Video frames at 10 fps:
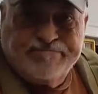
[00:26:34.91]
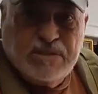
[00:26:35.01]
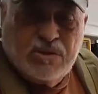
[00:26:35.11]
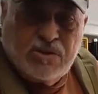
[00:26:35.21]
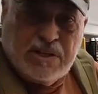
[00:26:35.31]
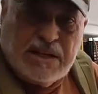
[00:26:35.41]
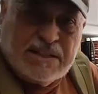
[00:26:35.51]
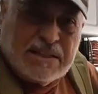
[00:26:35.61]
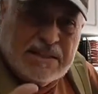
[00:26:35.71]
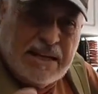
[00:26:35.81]
You know,
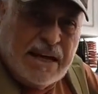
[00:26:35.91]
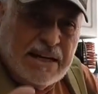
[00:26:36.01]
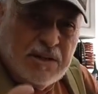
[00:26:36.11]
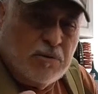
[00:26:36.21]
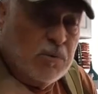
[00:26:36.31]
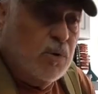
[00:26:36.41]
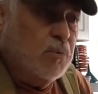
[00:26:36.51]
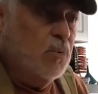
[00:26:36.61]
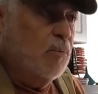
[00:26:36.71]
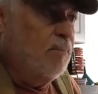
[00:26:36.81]
just a tad little more
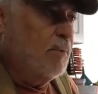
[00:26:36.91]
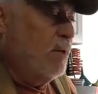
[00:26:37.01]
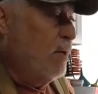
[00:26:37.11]
room,